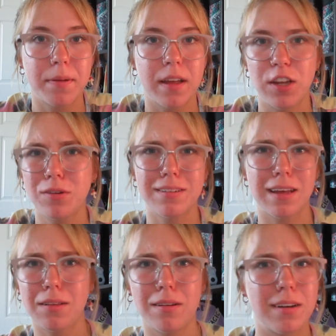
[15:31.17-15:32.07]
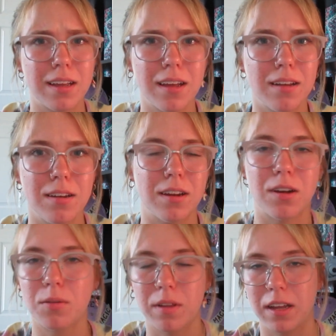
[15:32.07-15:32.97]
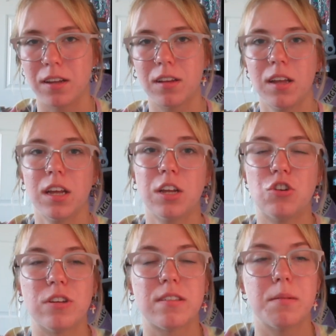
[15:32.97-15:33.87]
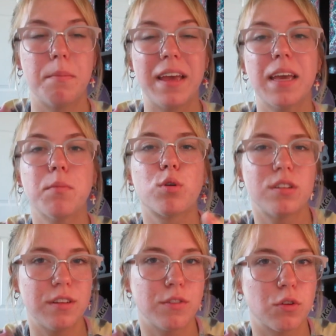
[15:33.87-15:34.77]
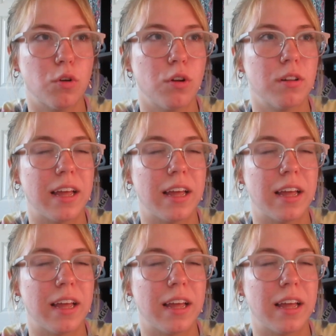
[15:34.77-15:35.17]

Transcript: and you can download it again, you know, like just make it more difficult.